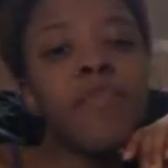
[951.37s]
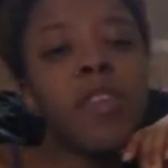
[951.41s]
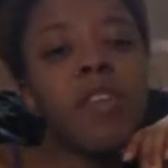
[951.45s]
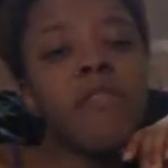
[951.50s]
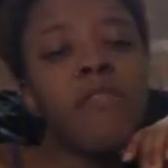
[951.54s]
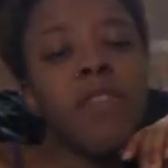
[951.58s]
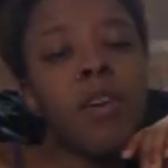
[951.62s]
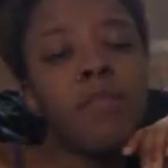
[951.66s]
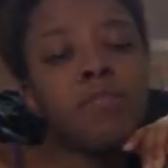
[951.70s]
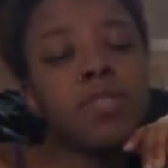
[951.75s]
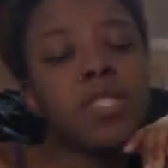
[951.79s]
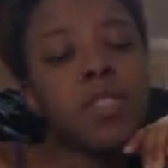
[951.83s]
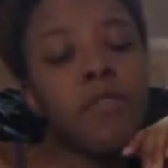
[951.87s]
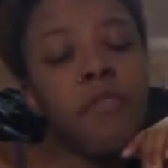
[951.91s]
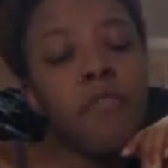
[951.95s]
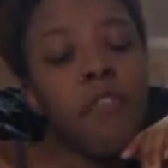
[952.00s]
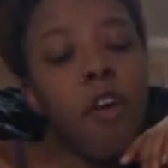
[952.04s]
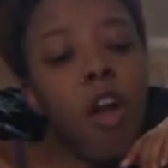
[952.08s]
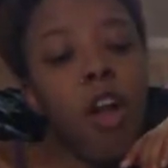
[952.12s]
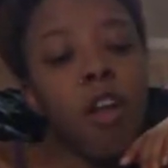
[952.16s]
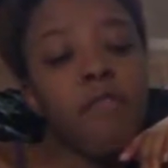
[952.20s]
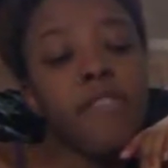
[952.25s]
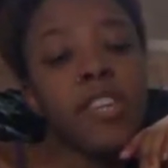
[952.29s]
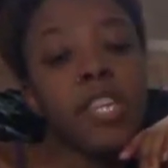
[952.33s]
from
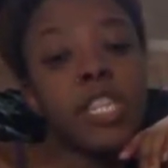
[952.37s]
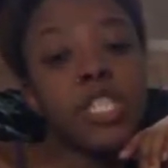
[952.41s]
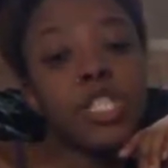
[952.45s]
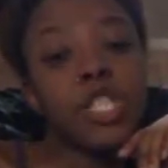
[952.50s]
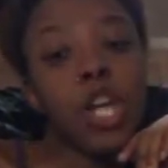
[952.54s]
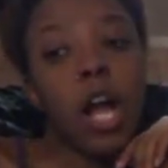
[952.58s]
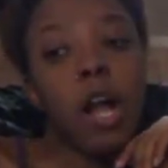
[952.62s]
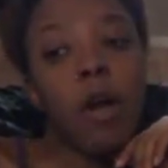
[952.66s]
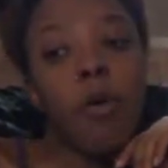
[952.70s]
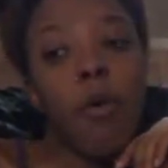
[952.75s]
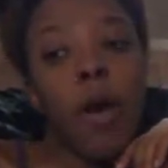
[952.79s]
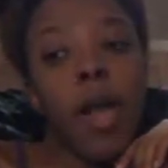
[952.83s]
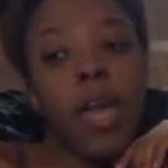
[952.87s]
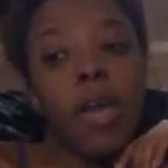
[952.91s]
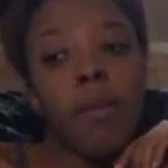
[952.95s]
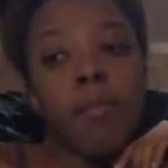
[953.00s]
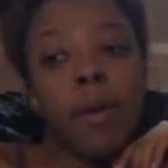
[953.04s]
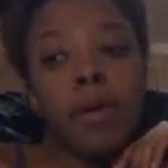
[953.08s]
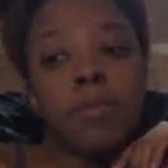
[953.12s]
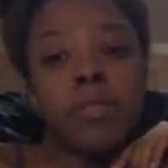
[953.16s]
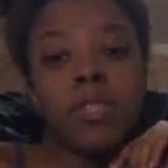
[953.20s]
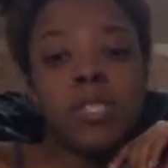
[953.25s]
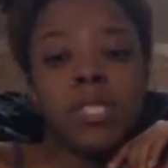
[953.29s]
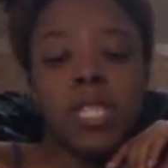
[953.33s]
Safari and Jacquay
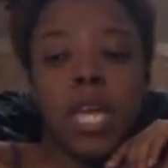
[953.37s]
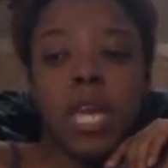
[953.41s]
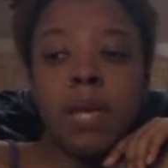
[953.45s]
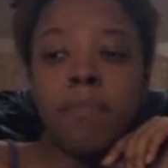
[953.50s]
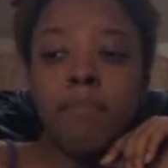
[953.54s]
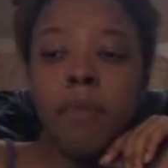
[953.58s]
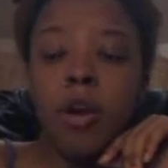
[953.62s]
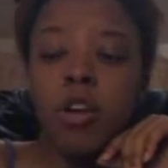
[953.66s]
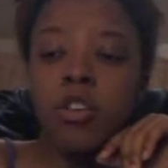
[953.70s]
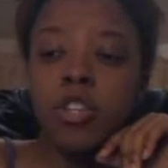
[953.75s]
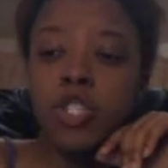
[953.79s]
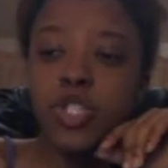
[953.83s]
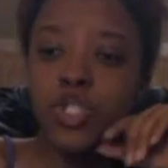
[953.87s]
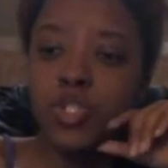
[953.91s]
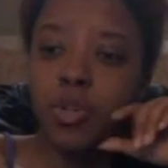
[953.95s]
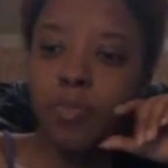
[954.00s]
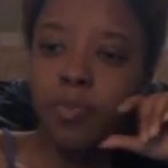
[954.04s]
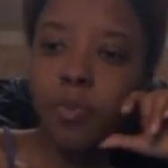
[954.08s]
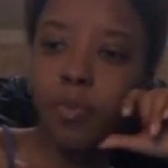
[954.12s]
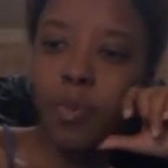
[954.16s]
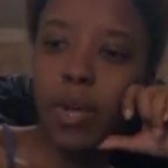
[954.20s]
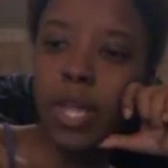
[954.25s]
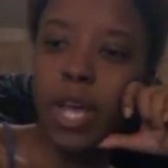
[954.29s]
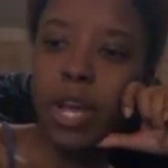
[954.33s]
about the St. Martin
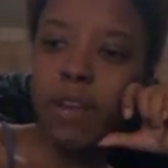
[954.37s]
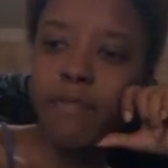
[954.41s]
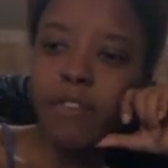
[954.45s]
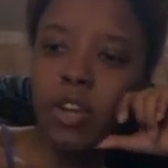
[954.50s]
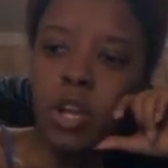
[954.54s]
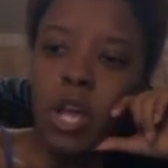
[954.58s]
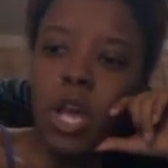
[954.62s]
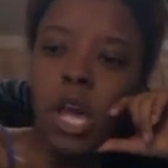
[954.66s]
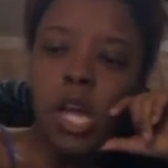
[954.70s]
trip or whatever.